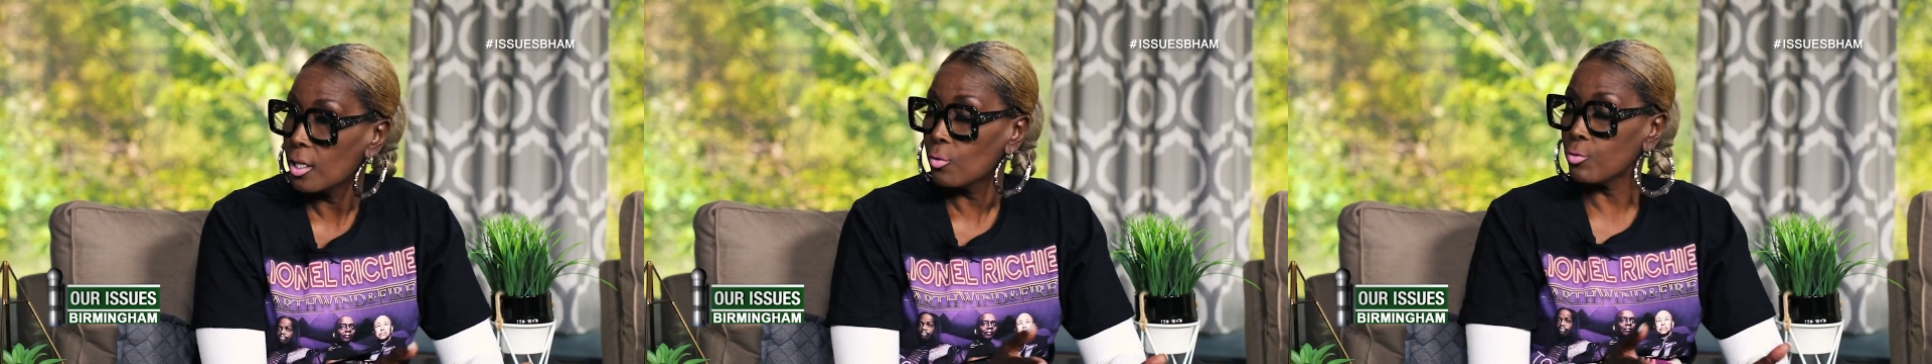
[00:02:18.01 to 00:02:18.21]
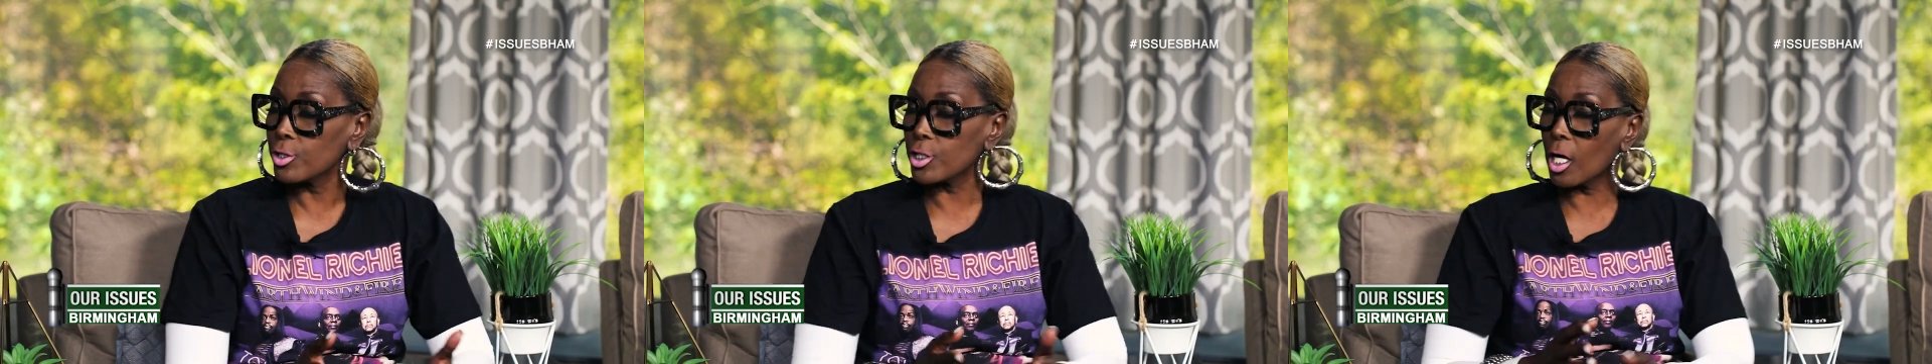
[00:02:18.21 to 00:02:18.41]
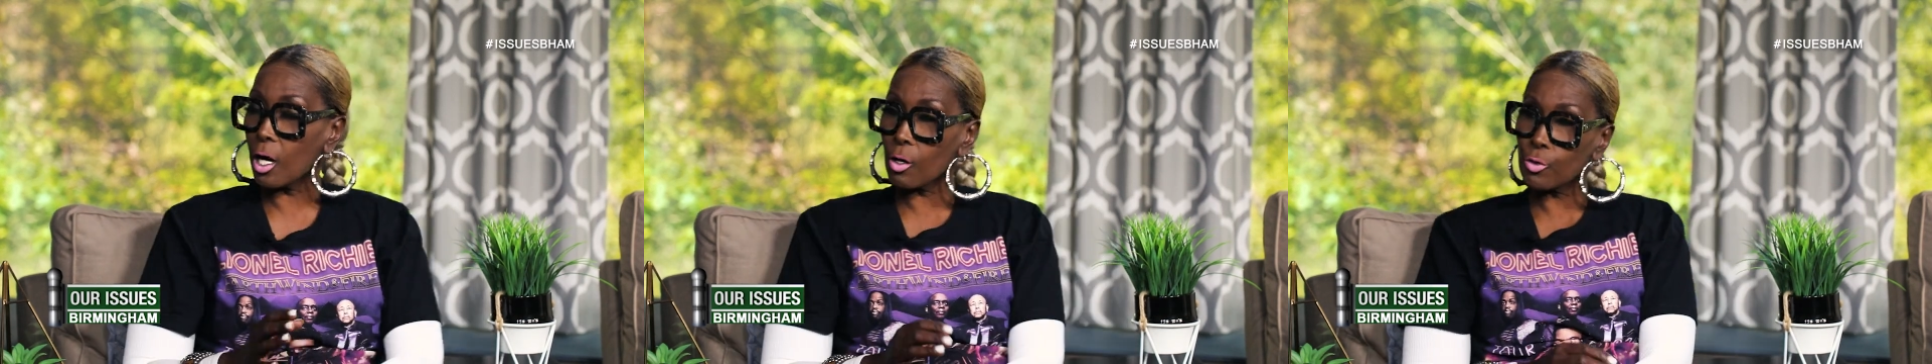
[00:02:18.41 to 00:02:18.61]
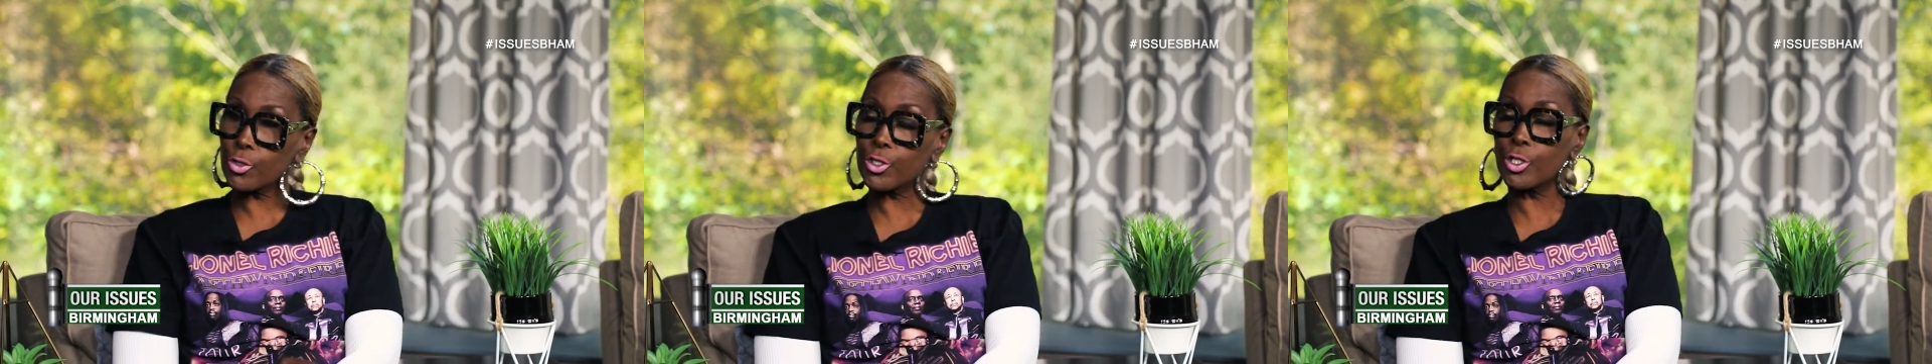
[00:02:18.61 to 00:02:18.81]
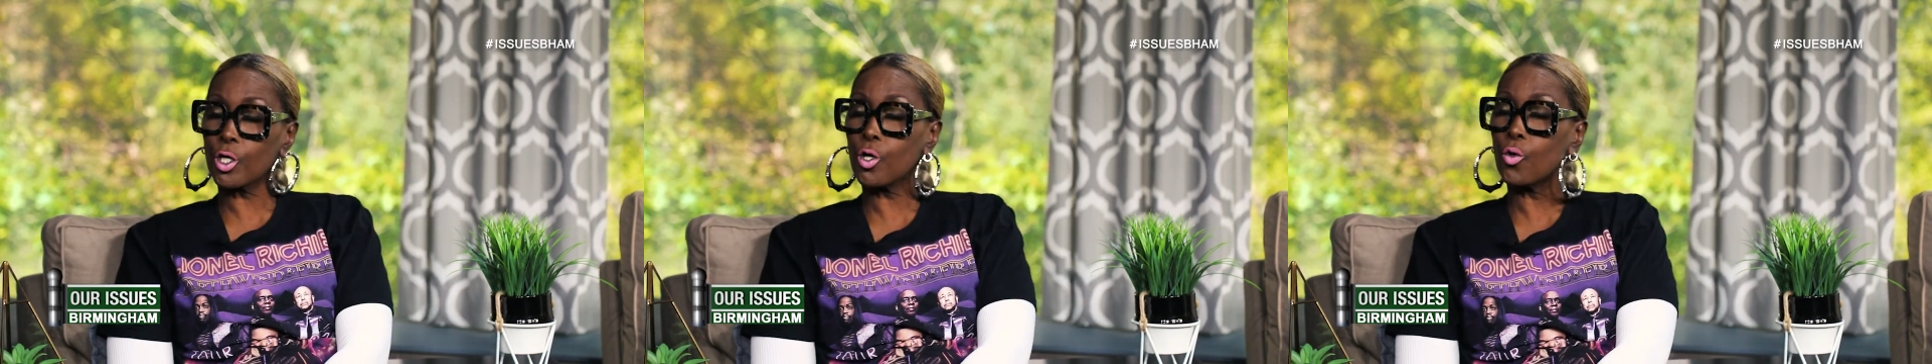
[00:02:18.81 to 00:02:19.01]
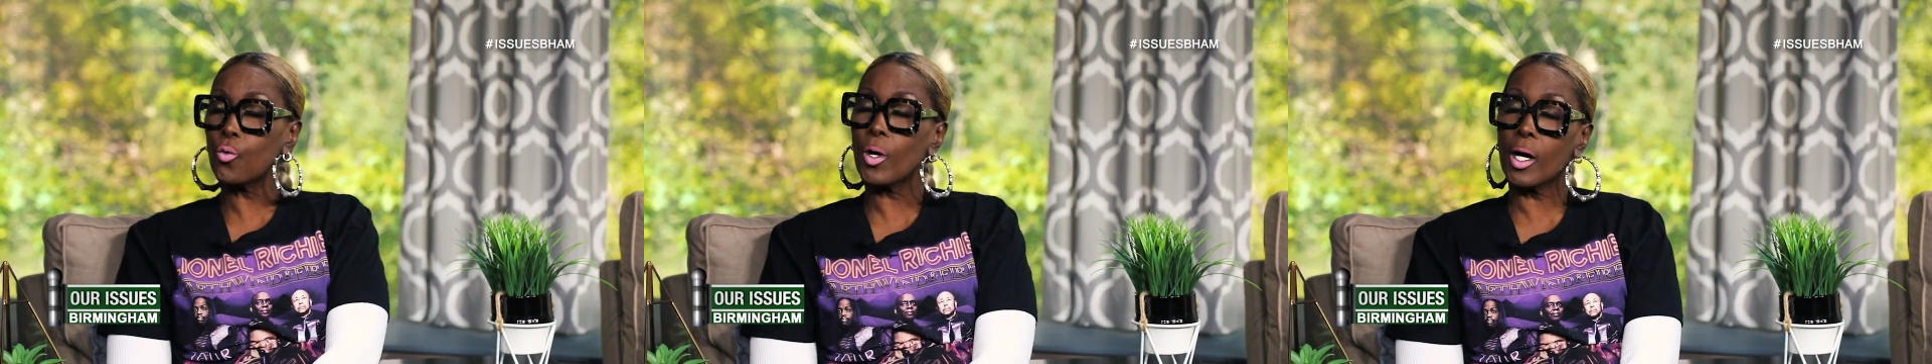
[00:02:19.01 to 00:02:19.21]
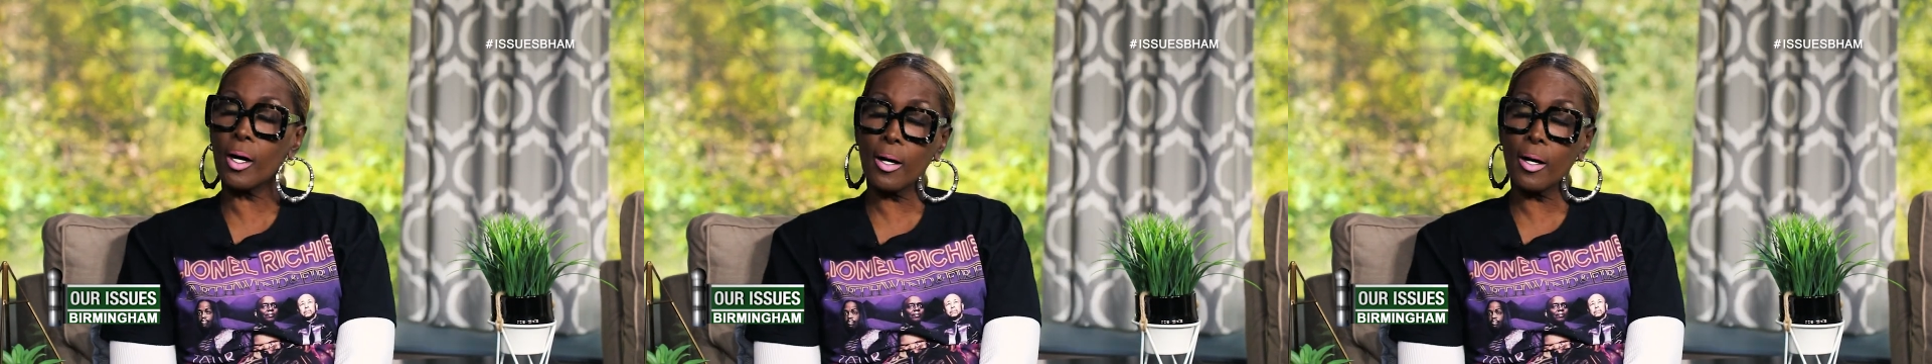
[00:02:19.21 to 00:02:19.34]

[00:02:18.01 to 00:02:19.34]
was also,